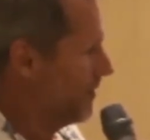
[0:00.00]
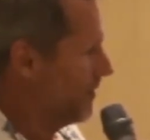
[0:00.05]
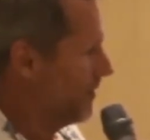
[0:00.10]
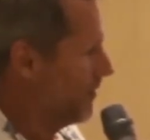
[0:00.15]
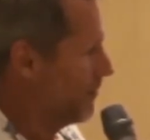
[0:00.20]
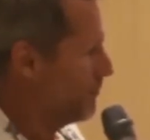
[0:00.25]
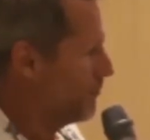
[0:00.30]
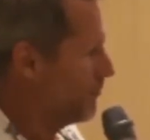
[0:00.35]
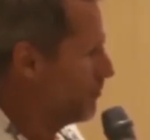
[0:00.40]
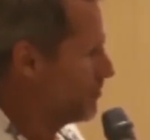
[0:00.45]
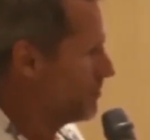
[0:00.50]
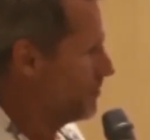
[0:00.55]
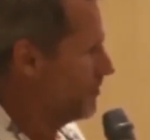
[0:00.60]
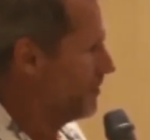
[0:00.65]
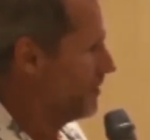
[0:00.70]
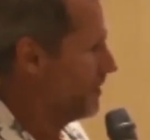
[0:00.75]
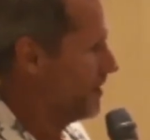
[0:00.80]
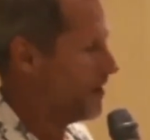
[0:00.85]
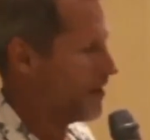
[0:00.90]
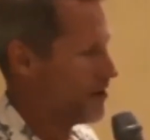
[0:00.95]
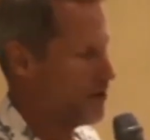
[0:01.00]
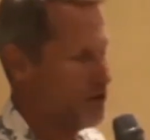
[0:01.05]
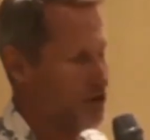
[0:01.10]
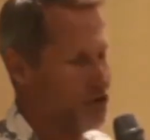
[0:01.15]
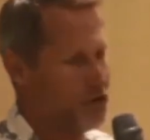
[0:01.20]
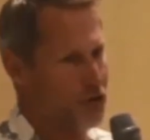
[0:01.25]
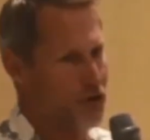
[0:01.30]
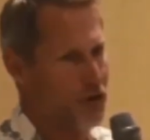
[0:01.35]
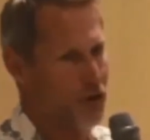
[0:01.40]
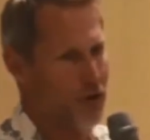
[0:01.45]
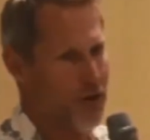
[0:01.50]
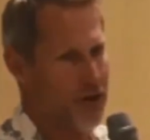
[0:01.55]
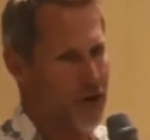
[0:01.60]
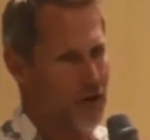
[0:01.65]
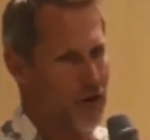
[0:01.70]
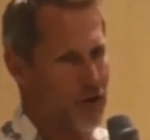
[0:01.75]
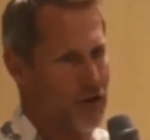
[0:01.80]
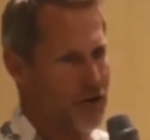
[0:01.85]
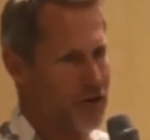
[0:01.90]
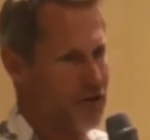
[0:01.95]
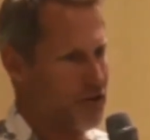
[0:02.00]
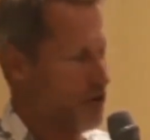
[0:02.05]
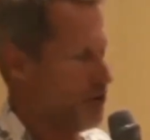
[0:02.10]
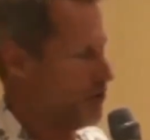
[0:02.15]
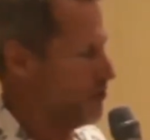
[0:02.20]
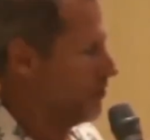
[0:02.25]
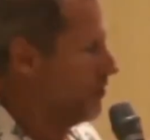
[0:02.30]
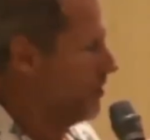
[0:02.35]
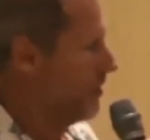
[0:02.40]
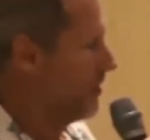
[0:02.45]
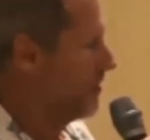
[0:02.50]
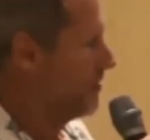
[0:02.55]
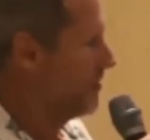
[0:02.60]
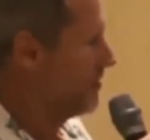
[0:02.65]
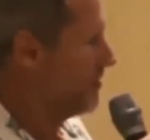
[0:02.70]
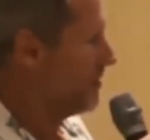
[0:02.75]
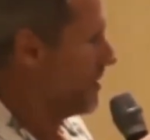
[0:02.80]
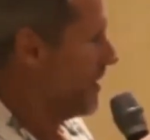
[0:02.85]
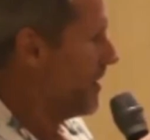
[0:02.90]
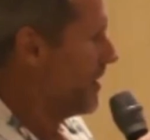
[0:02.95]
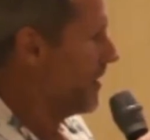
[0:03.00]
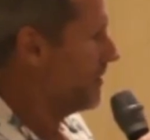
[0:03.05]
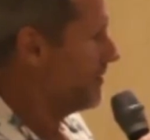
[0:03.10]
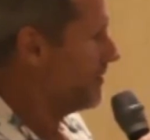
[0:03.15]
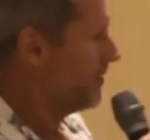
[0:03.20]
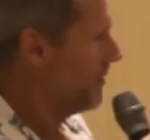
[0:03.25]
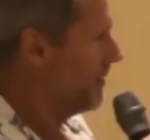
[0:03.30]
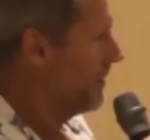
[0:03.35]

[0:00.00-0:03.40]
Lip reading: And unfortunately, the archaeological record is so scant